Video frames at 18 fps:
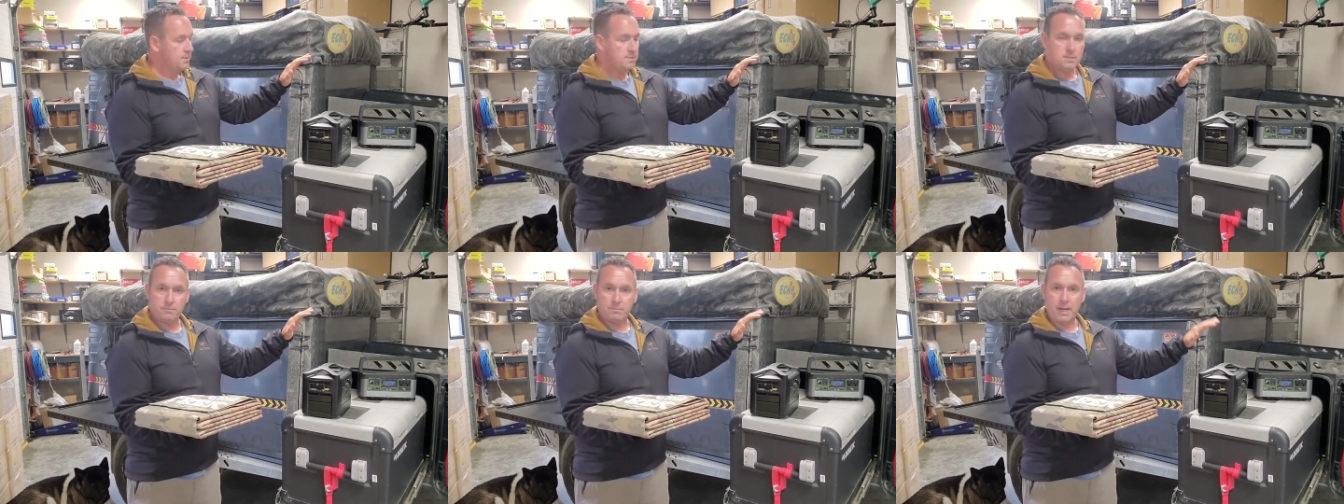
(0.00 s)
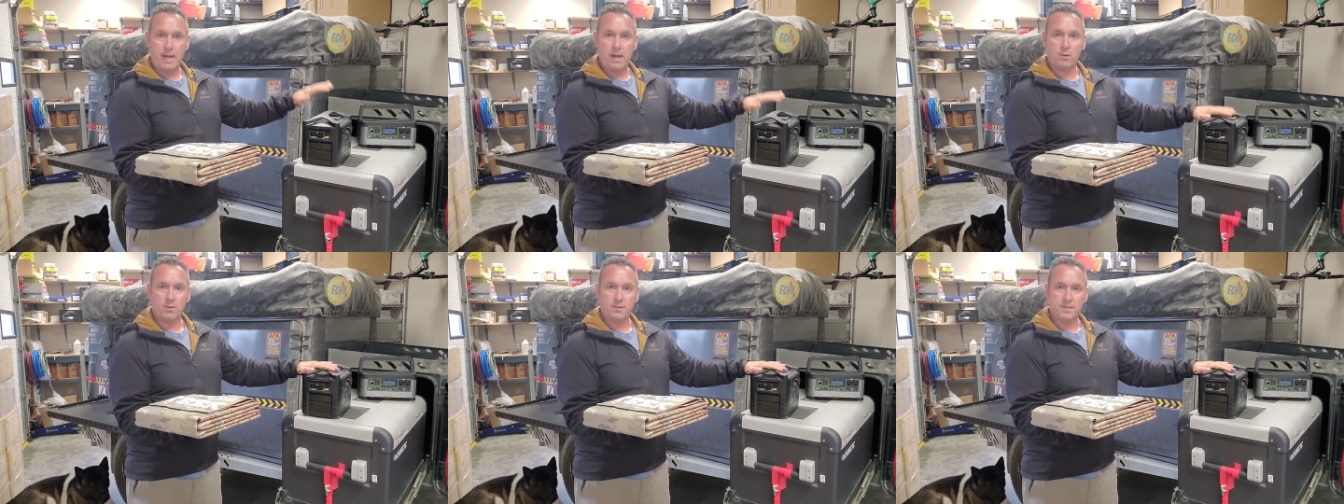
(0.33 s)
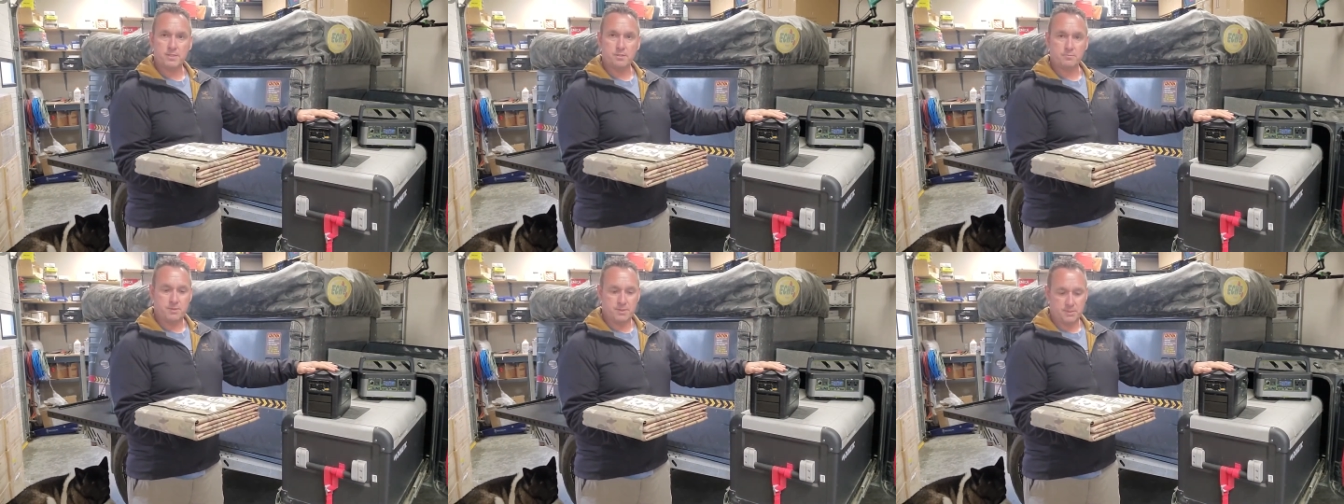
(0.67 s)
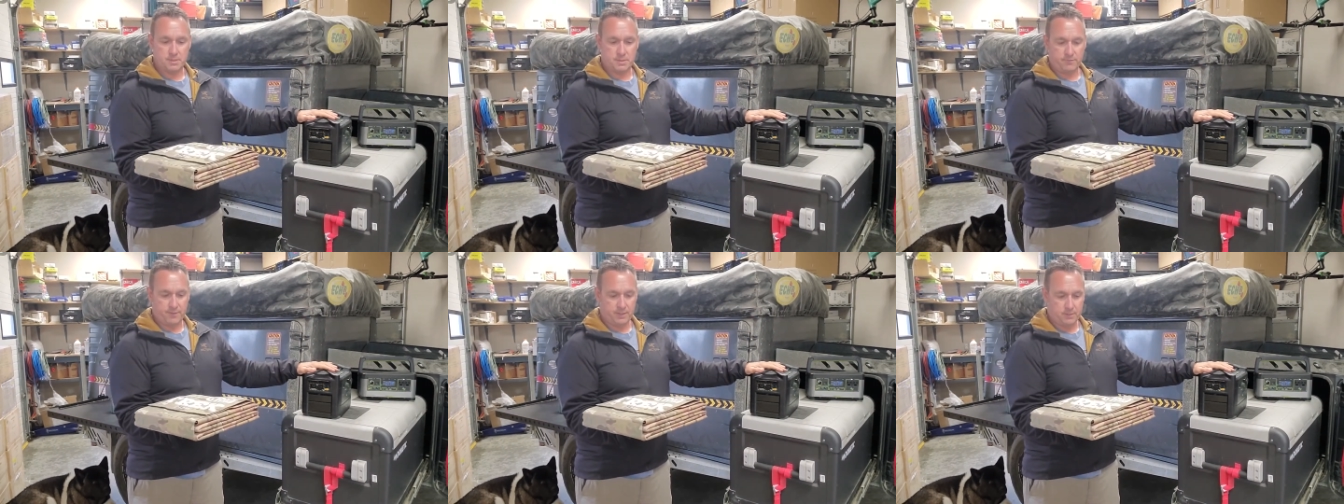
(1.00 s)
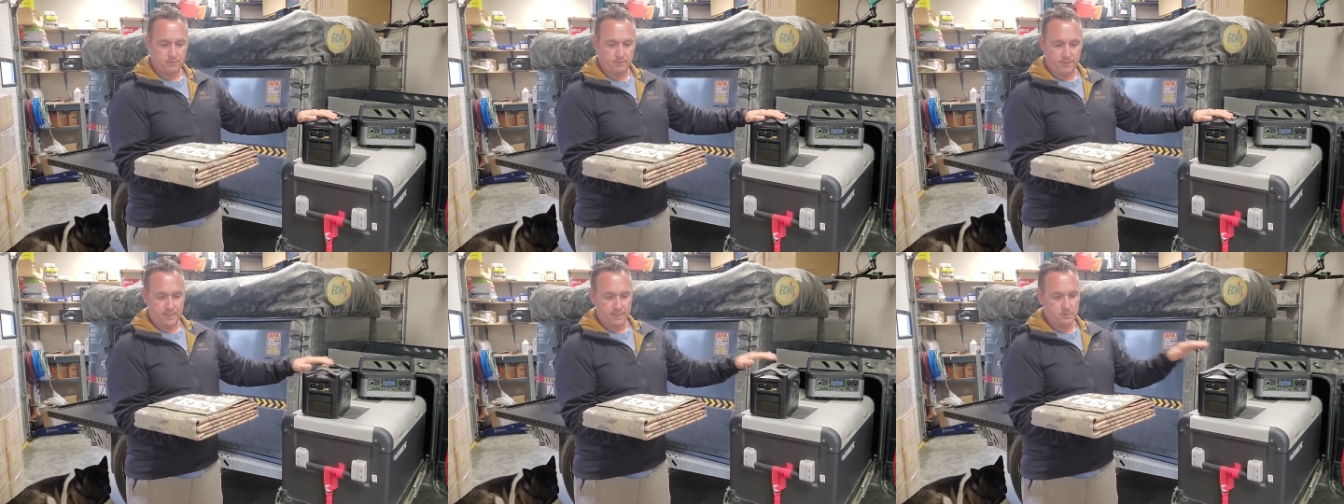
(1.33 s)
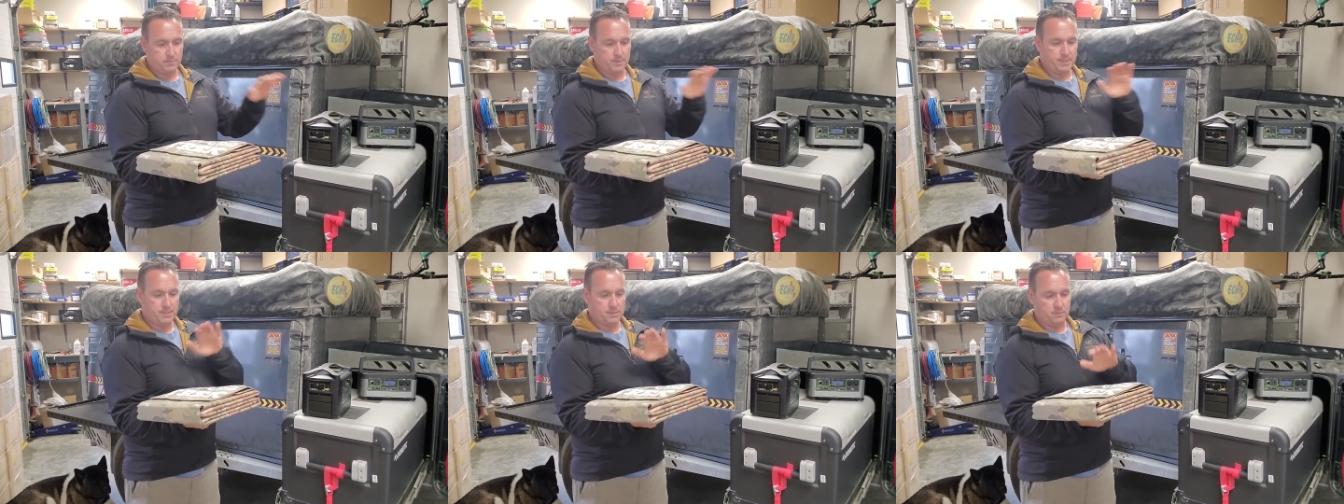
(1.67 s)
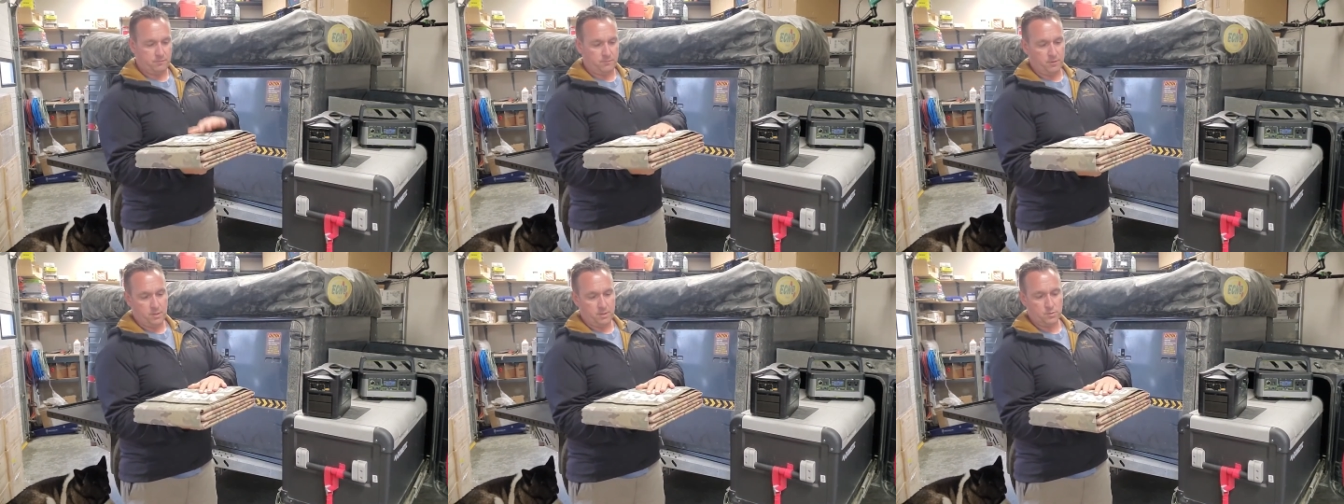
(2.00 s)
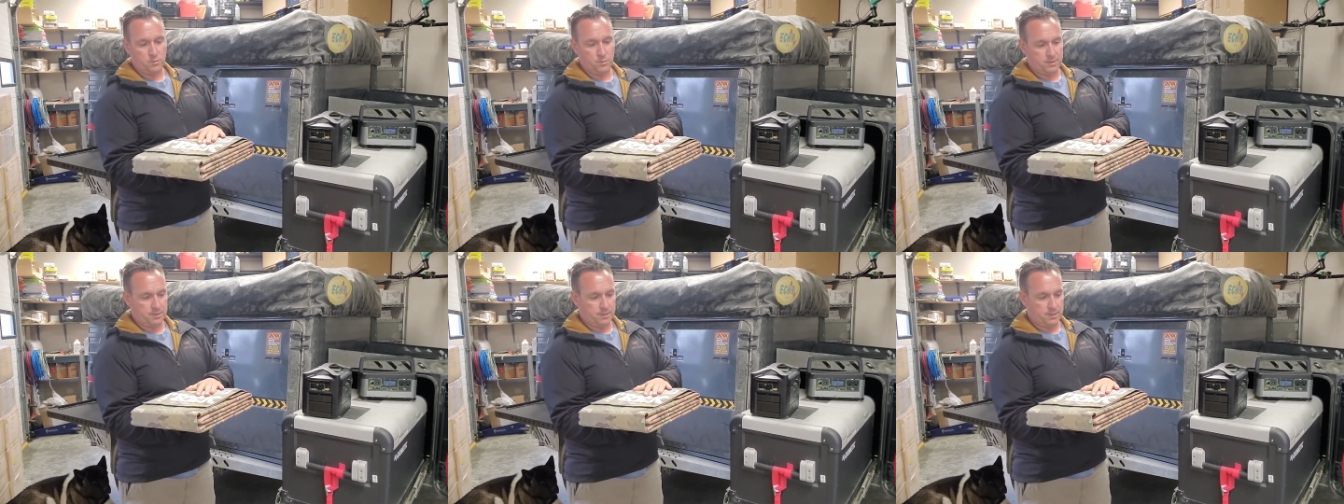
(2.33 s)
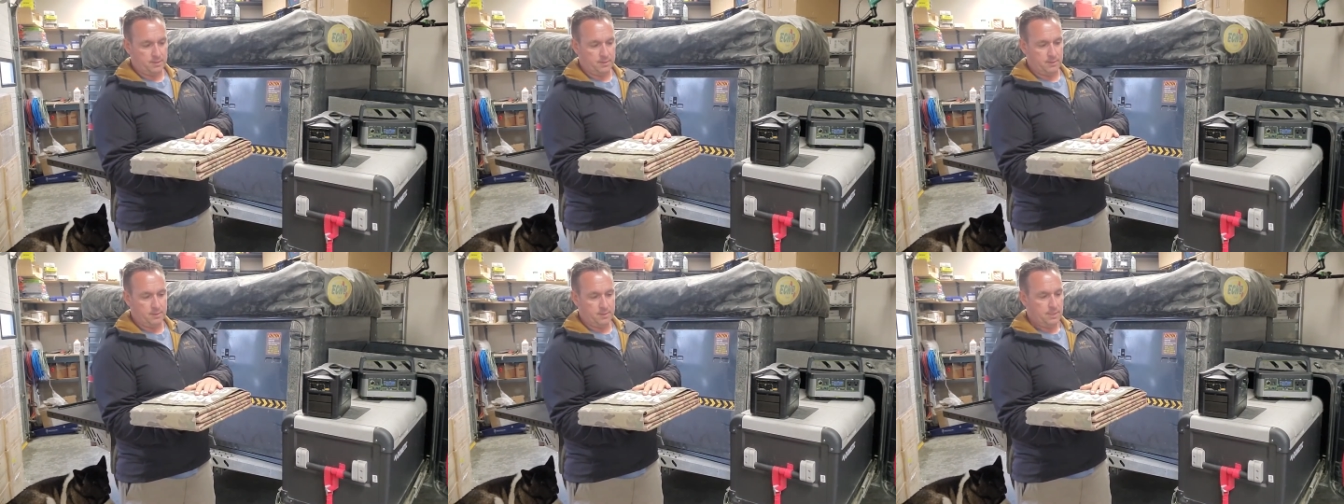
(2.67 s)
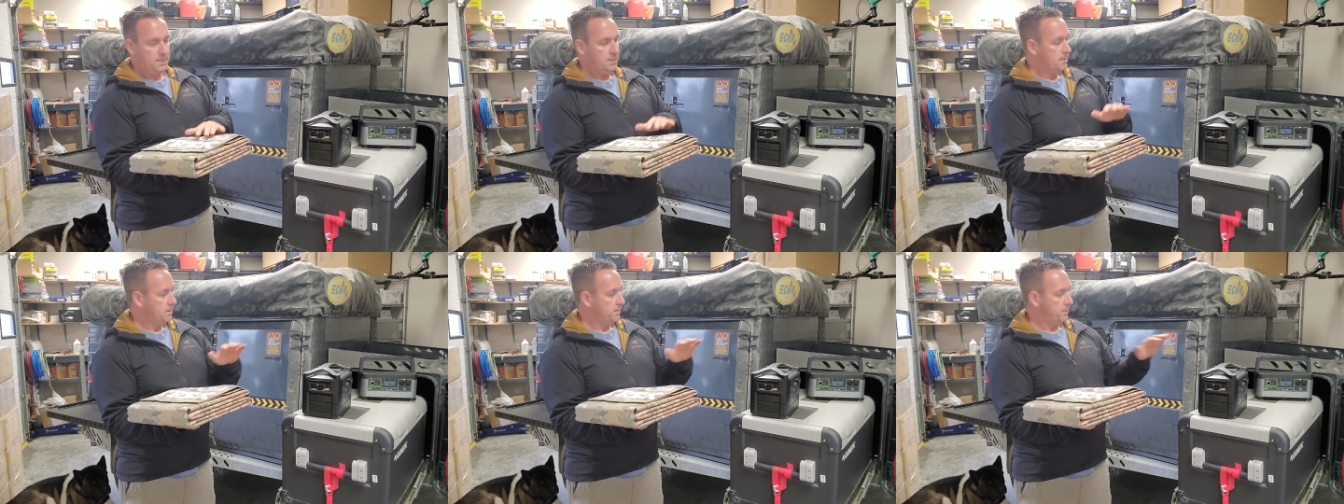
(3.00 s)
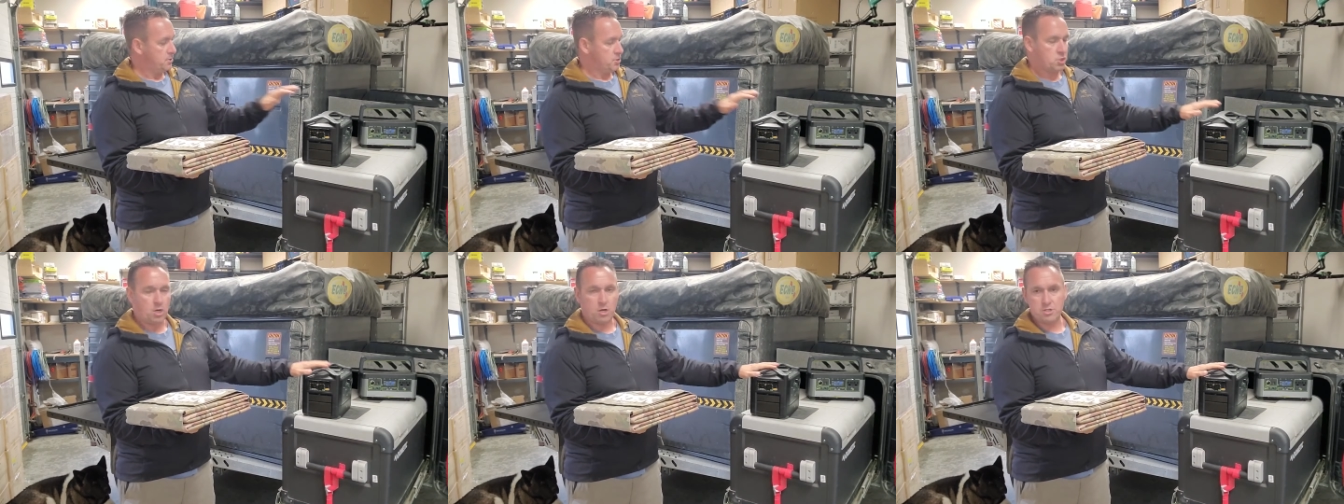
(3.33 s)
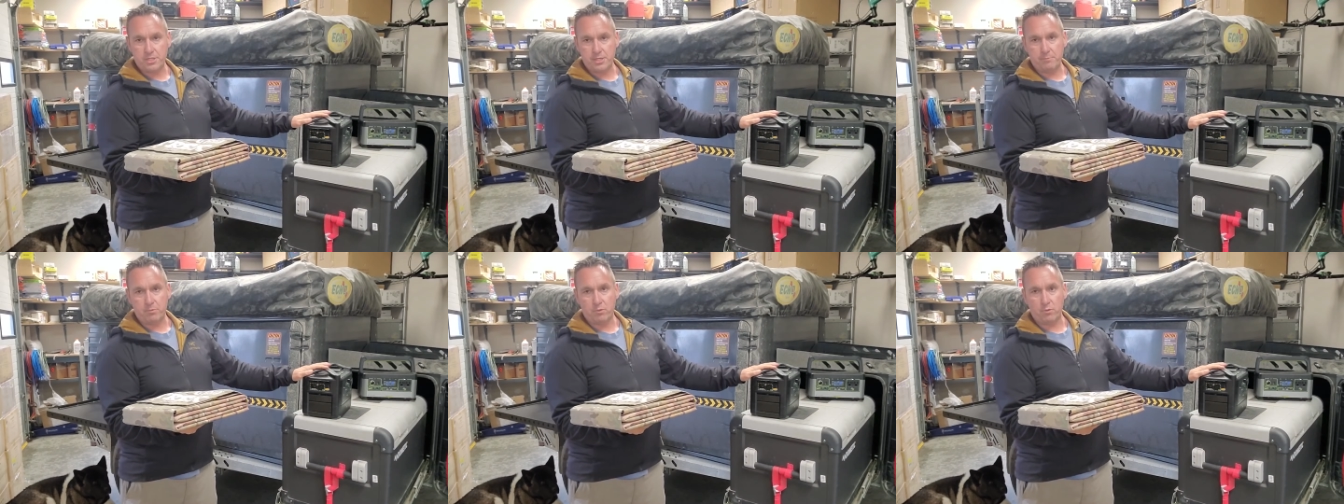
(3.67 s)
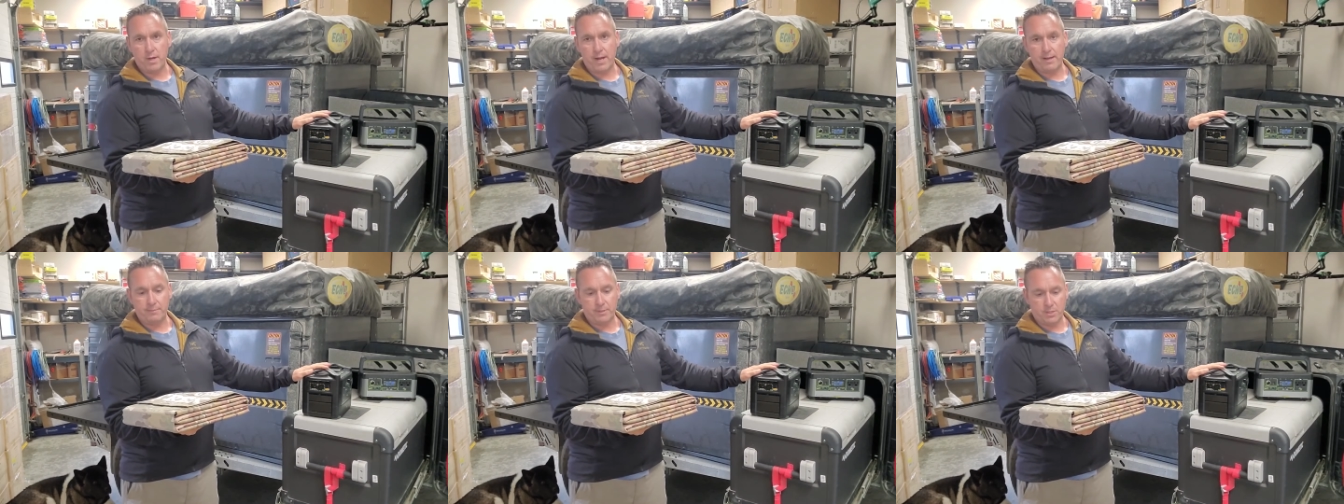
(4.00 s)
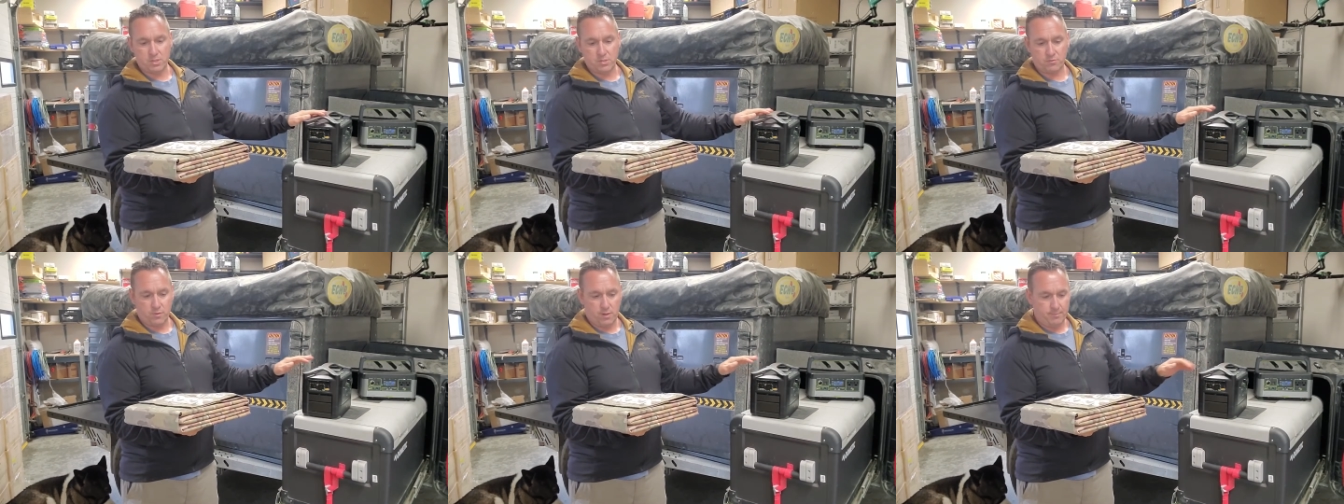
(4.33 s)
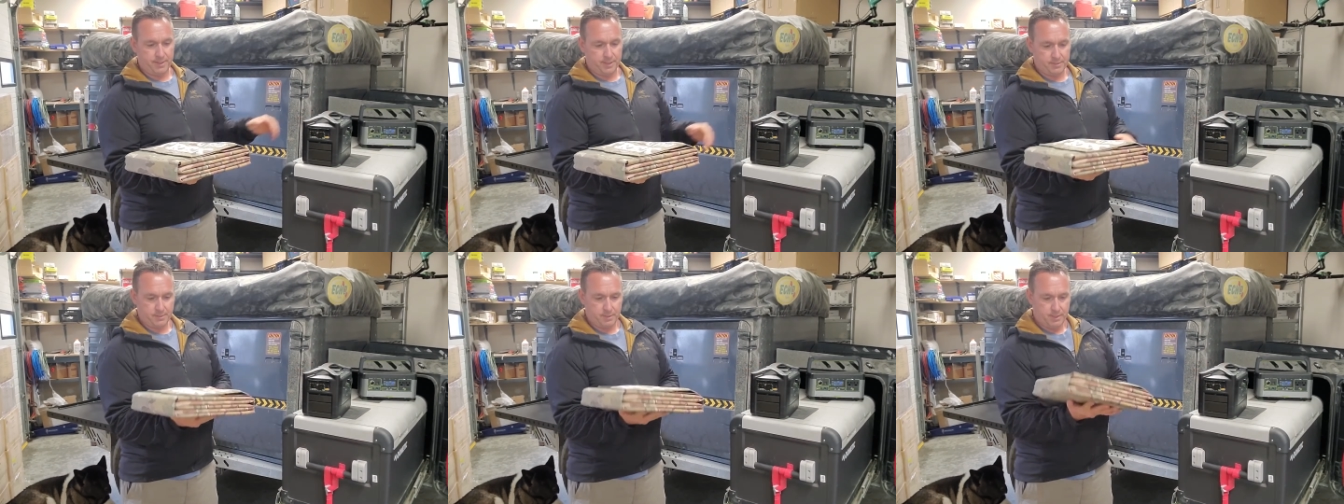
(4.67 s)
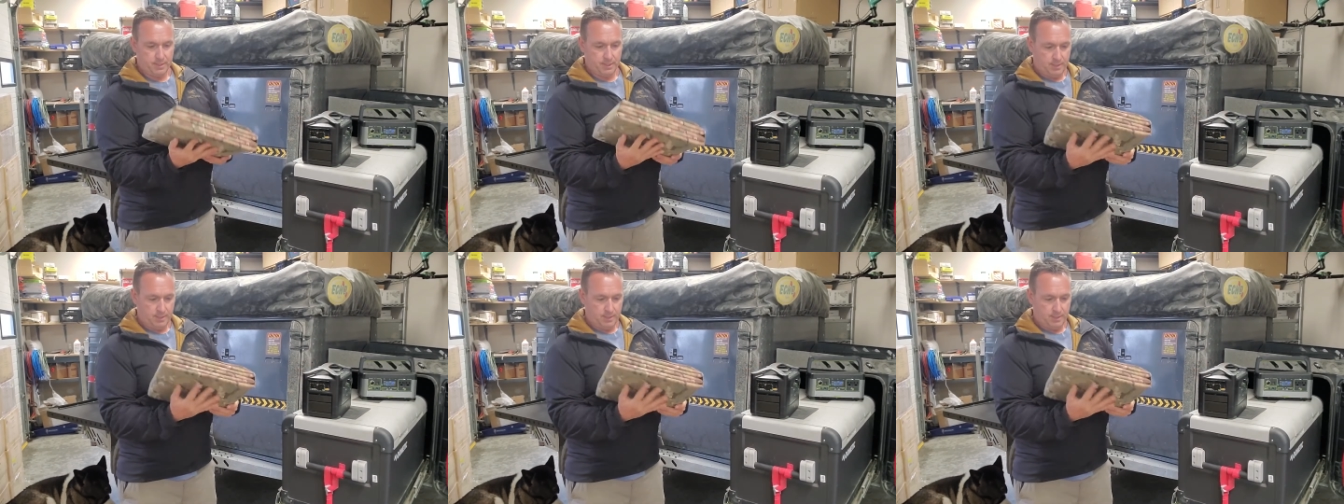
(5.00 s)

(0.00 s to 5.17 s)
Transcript: to power this specific device because it falls within the charging parameters from it.